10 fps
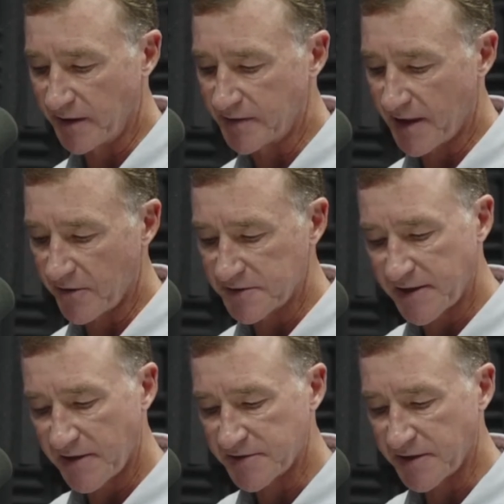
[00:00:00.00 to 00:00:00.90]
Tara
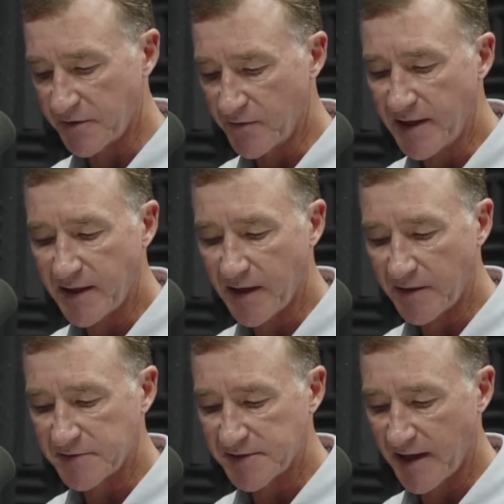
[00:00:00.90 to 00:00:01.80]
shares a unique
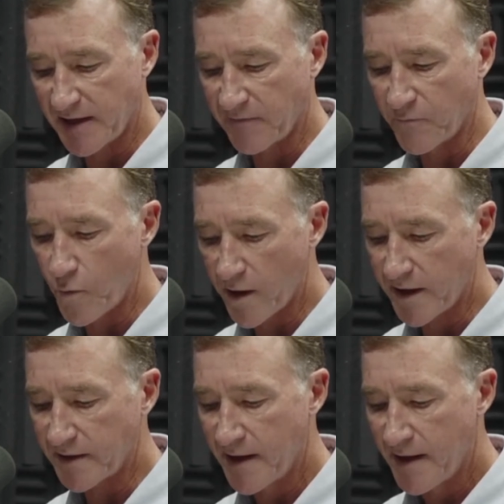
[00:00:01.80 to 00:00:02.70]
understanding of what it